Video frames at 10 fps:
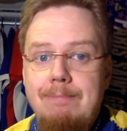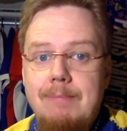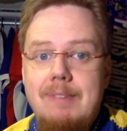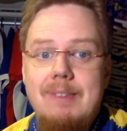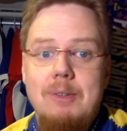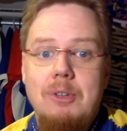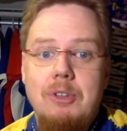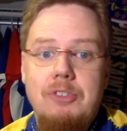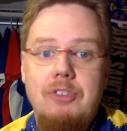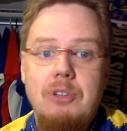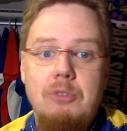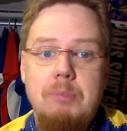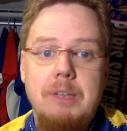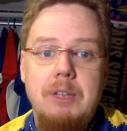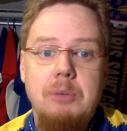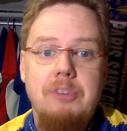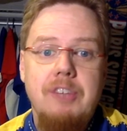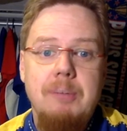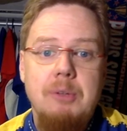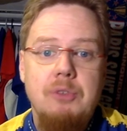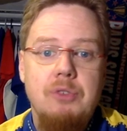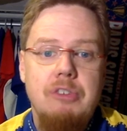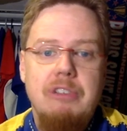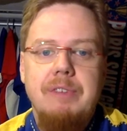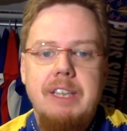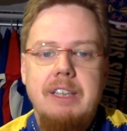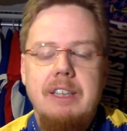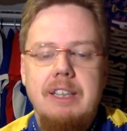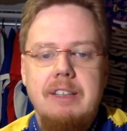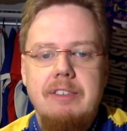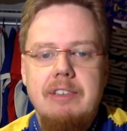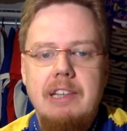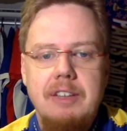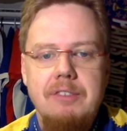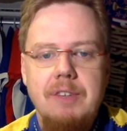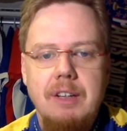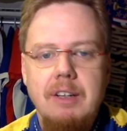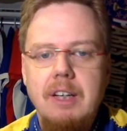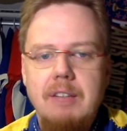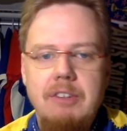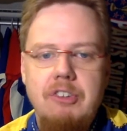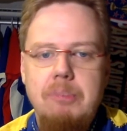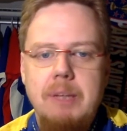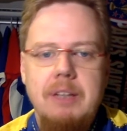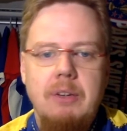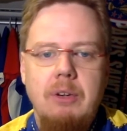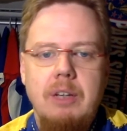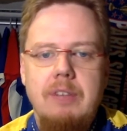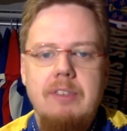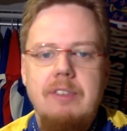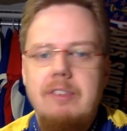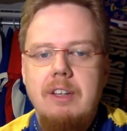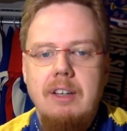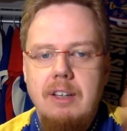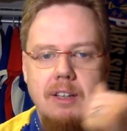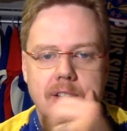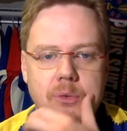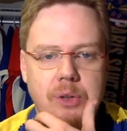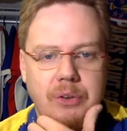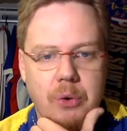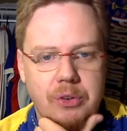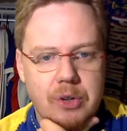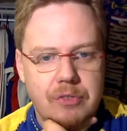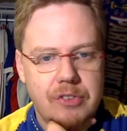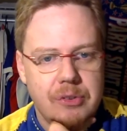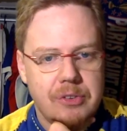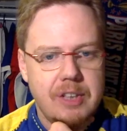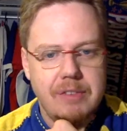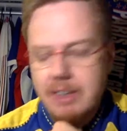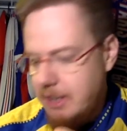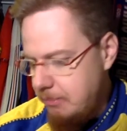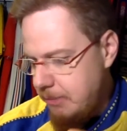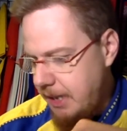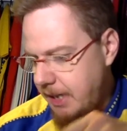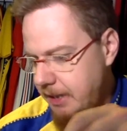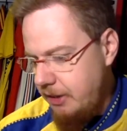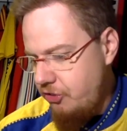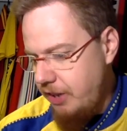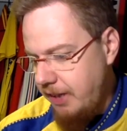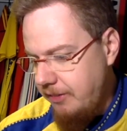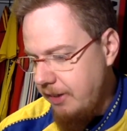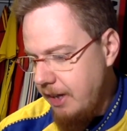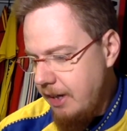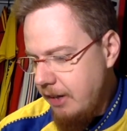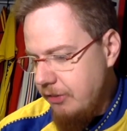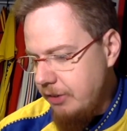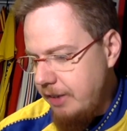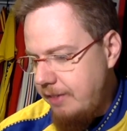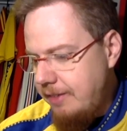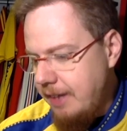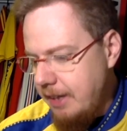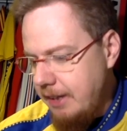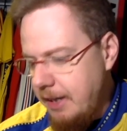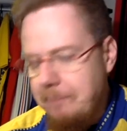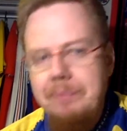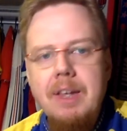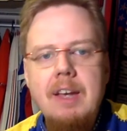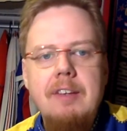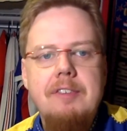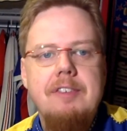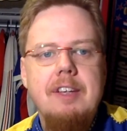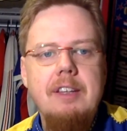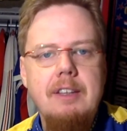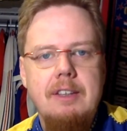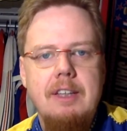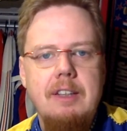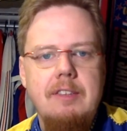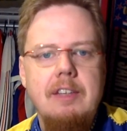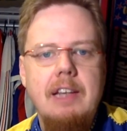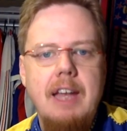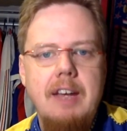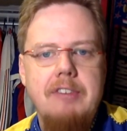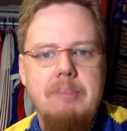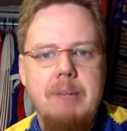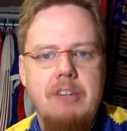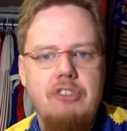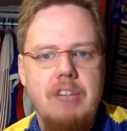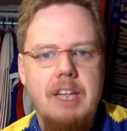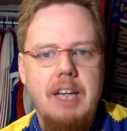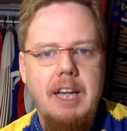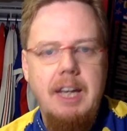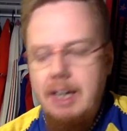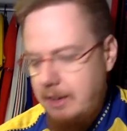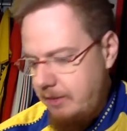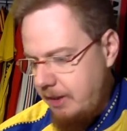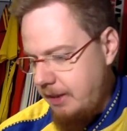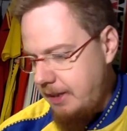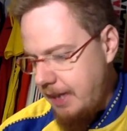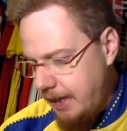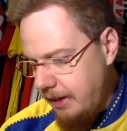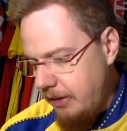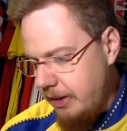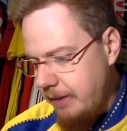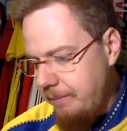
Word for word: so Austria looks pretty good. Same goes for Slovenia against Latvia, which is played early since uh, UEFA is not giving them any chance. So that's Saturday. Sunday then is the last match day, and there